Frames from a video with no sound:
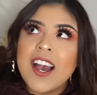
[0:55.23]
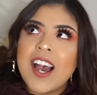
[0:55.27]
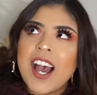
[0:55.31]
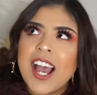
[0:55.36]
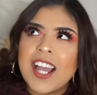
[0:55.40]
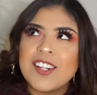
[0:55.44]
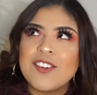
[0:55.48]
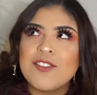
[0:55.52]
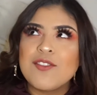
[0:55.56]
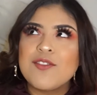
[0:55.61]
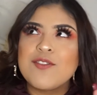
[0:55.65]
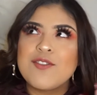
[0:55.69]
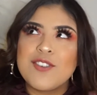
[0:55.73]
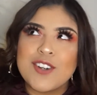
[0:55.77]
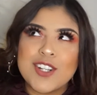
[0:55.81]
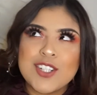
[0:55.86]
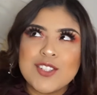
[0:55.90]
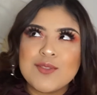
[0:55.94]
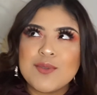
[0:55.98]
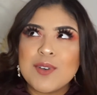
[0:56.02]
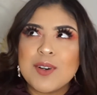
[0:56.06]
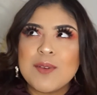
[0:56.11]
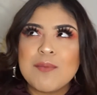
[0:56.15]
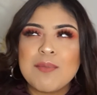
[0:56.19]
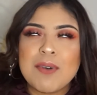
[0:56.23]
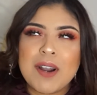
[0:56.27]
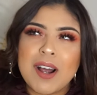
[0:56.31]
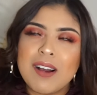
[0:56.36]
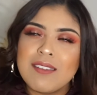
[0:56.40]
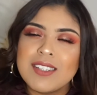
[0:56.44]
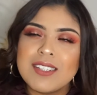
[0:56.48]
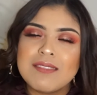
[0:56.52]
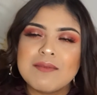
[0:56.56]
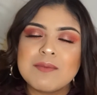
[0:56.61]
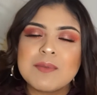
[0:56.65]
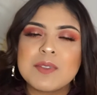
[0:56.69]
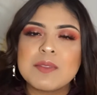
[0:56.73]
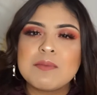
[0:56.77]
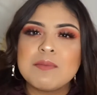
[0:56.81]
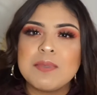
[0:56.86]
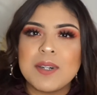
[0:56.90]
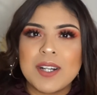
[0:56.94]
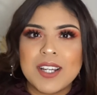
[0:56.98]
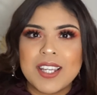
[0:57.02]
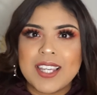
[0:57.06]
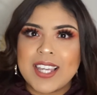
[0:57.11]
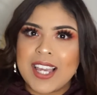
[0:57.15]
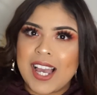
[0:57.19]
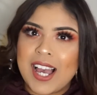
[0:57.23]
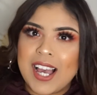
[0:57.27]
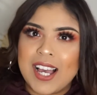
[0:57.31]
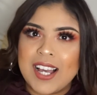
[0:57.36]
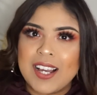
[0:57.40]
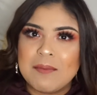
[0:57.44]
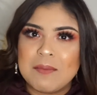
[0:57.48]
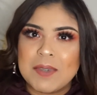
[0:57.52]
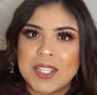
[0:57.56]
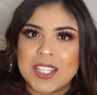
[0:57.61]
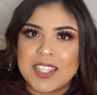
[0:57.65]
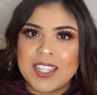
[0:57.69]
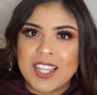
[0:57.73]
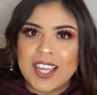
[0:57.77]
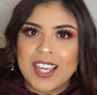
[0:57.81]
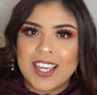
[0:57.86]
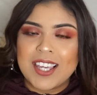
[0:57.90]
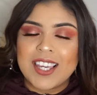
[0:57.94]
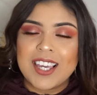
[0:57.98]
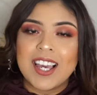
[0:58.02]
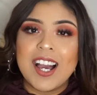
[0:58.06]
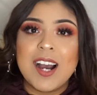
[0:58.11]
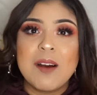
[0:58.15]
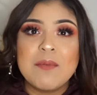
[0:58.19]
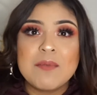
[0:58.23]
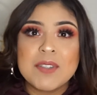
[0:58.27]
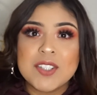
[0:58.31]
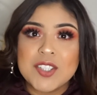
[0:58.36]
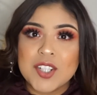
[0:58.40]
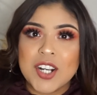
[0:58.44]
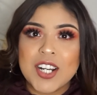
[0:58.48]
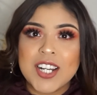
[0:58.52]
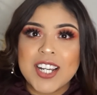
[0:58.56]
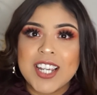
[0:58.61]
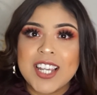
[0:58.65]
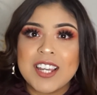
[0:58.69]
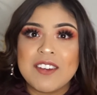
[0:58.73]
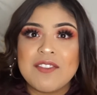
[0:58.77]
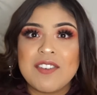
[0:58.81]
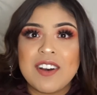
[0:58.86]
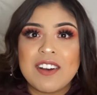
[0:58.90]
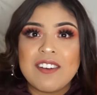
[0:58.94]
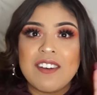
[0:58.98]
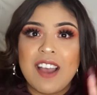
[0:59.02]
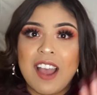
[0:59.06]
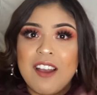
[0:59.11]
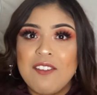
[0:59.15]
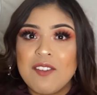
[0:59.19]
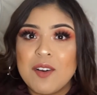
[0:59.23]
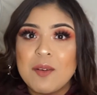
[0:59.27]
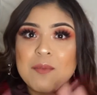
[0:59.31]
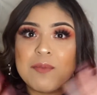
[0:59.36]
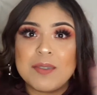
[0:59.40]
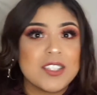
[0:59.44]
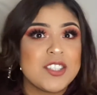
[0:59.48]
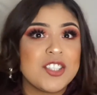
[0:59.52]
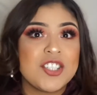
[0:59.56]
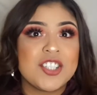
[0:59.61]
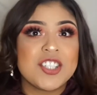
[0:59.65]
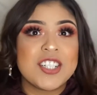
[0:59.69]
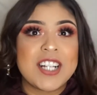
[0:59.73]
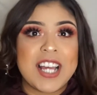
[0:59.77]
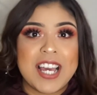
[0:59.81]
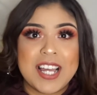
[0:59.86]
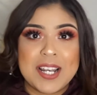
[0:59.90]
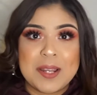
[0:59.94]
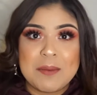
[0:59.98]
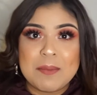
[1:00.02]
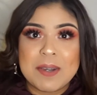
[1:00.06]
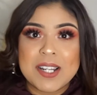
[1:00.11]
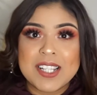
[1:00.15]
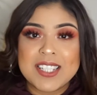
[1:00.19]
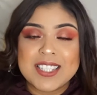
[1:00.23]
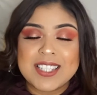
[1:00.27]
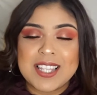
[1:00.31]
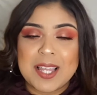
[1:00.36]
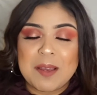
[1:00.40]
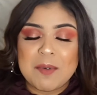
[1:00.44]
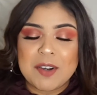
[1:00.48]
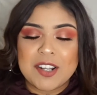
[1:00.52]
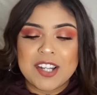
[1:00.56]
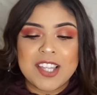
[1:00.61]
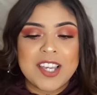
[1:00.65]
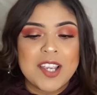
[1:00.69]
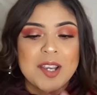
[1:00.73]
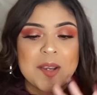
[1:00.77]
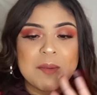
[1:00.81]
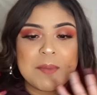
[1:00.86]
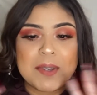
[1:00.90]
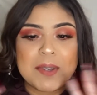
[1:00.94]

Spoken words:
I know, first world problems, but yeah, I mean, like, I'm sorry if I've ever butchered anybody's name on here